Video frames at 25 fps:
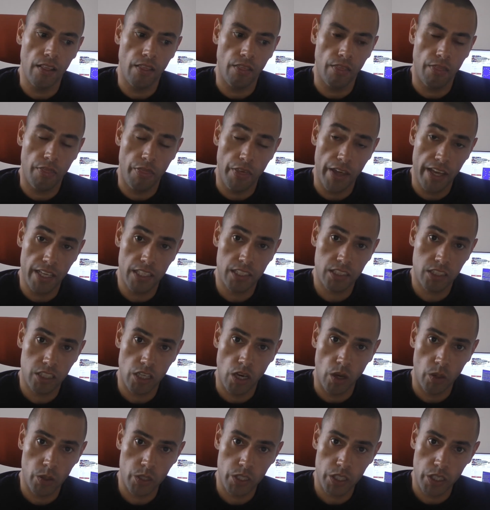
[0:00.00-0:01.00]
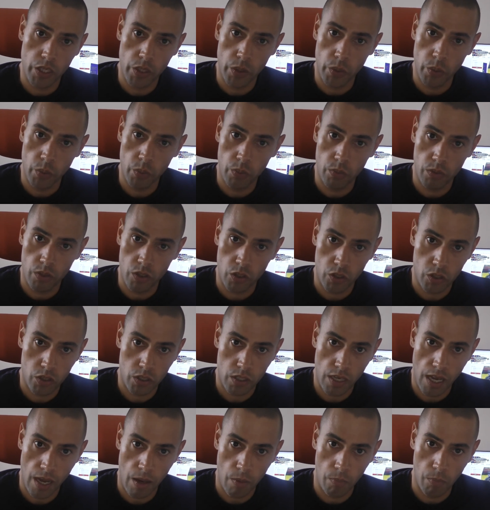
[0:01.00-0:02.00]
this shows you
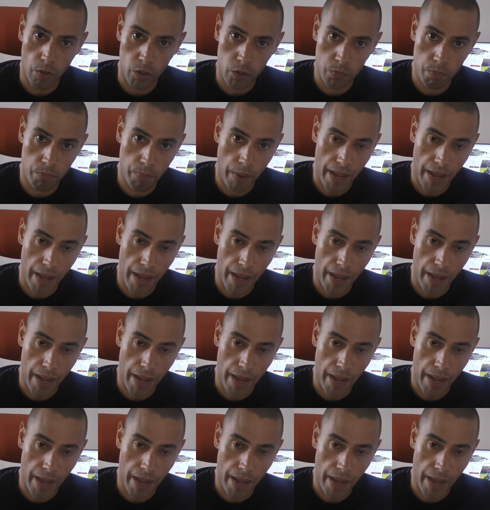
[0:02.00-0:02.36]
just how much